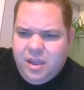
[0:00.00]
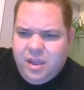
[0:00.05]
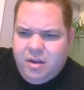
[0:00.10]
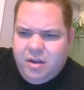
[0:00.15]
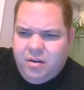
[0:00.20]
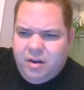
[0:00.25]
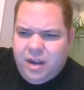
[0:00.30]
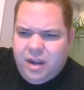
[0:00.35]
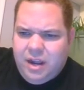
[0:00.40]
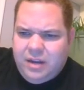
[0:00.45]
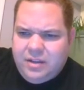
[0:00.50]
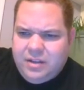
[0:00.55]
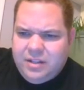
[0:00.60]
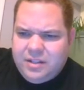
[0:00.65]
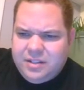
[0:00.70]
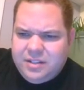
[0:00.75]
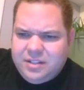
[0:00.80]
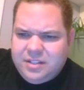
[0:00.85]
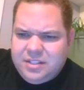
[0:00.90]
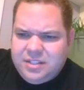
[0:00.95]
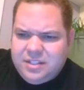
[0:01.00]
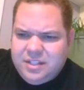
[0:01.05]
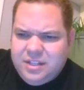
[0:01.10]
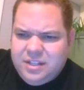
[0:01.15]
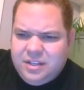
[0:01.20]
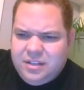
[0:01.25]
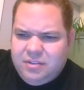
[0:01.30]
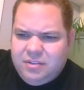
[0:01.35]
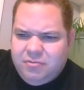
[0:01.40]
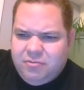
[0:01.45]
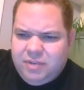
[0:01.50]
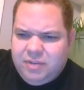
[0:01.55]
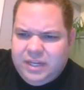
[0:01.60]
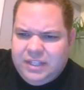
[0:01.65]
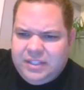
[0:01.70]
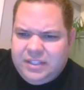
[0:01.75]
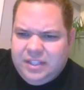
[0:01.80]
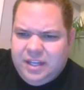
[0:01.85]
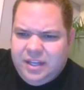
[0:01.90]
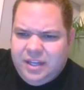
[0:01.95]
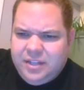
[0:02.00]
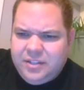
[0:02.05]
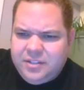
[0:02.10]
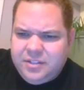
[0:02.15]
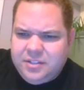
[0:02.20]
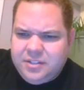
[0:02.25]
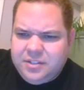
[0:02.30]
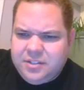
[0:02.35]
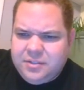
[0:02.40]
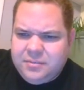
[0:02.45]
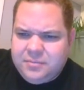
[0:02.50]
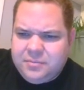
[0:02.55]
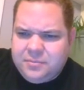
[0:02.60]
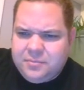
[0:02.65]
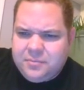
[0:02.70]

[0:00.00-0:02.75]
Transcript: and are acting sick. Red lines,